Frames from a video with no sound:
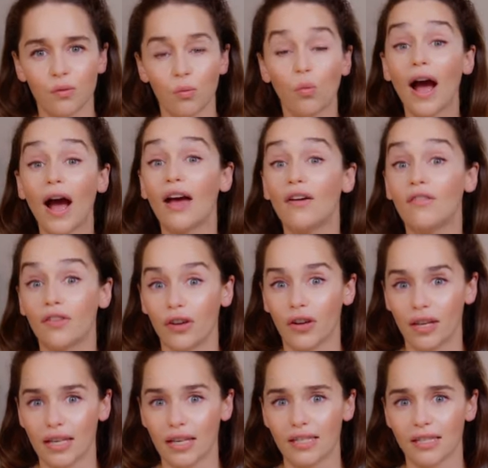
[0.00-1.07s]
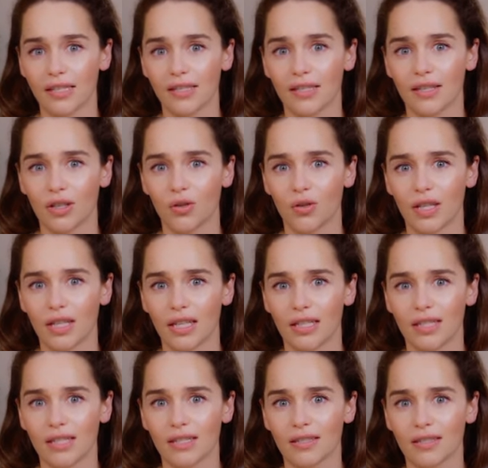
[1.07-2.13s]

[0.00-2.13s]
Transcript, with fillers: whatever it is that you need.